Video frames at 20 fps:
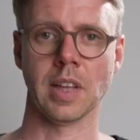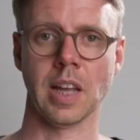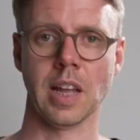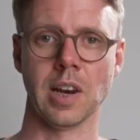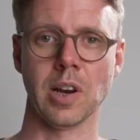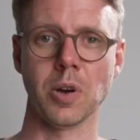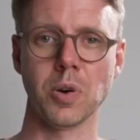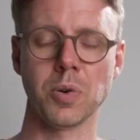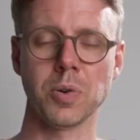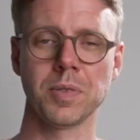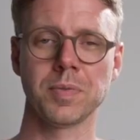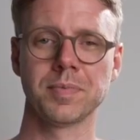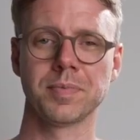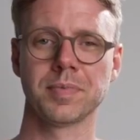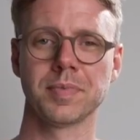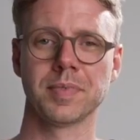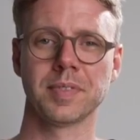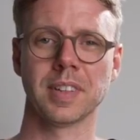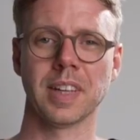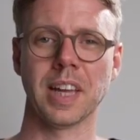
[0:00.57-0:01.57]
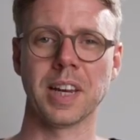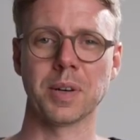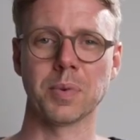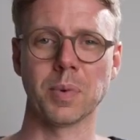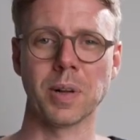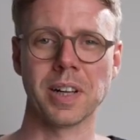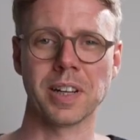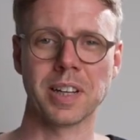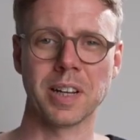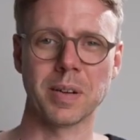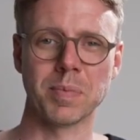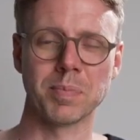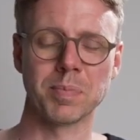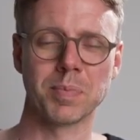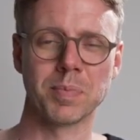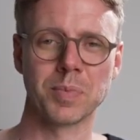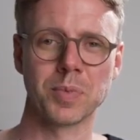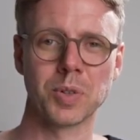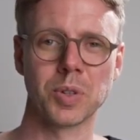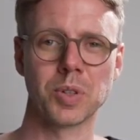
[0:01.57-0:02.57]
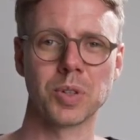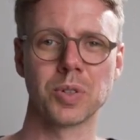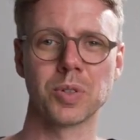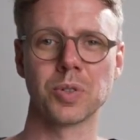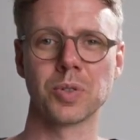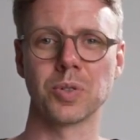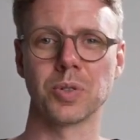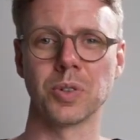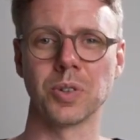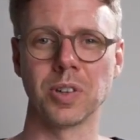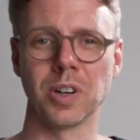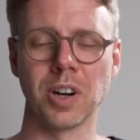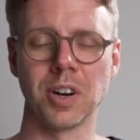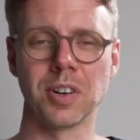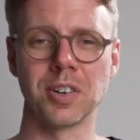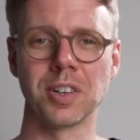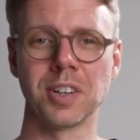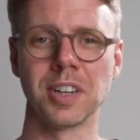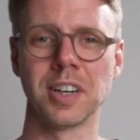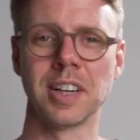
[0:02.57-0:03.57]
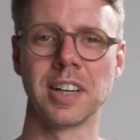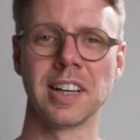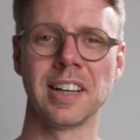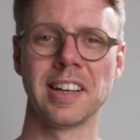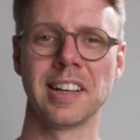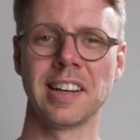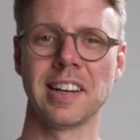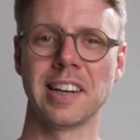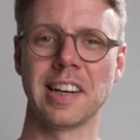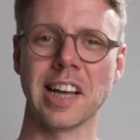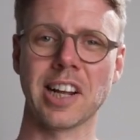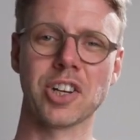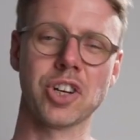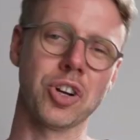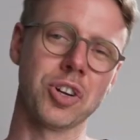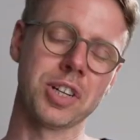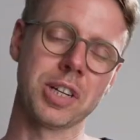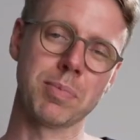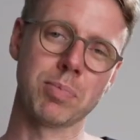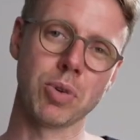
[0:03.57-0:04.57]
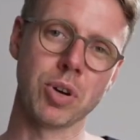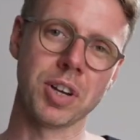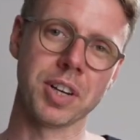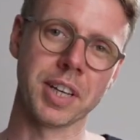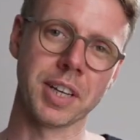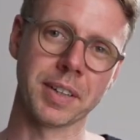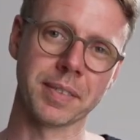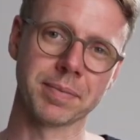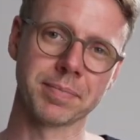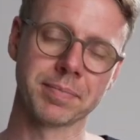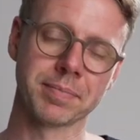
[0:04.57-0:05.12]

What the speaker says: Hello and welcome to our lecture on deep learning.